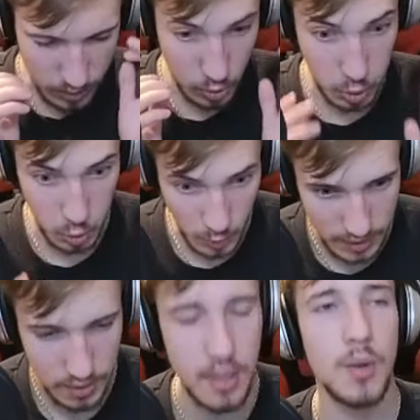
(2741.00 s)
crit.
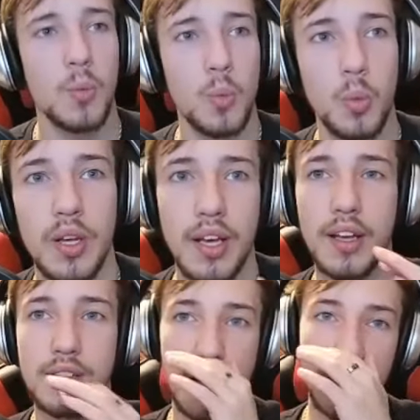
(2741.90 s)

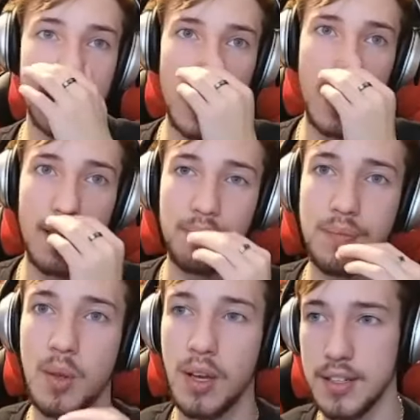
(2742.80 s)
Deadly
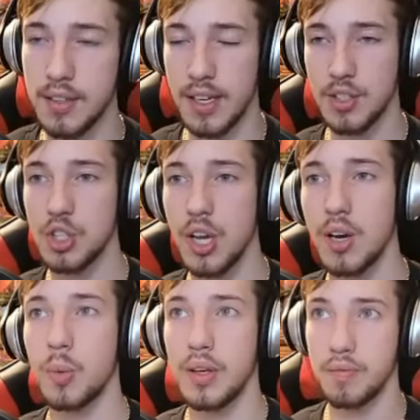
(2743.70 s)
D8 as a channel,
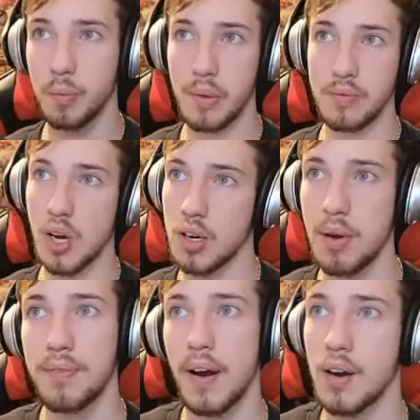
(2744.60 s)
we've talked about
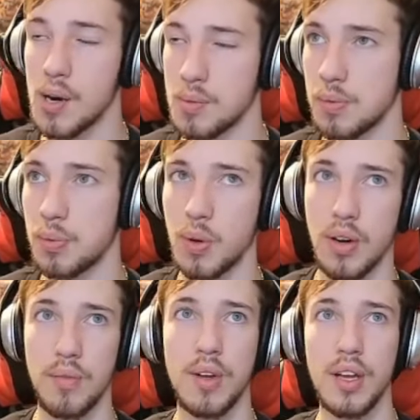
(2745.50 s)
firearms before.
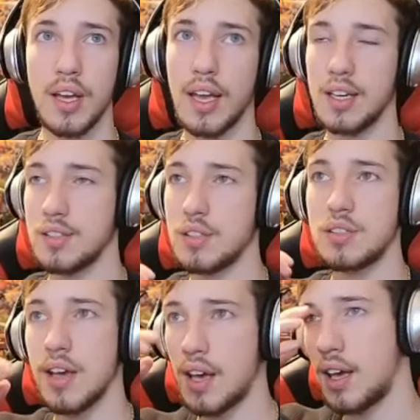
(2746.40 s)
It is
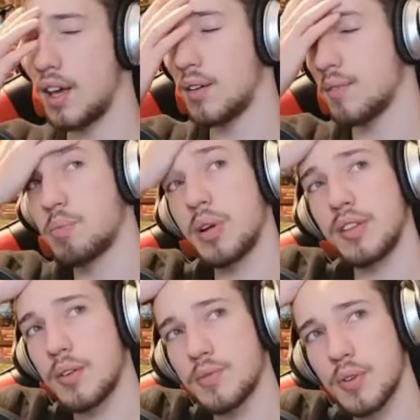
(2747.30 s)
but that
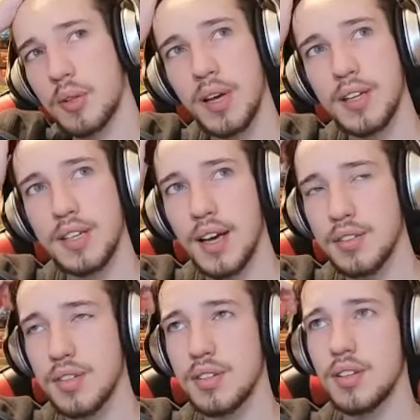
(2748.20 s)
was for the playtest.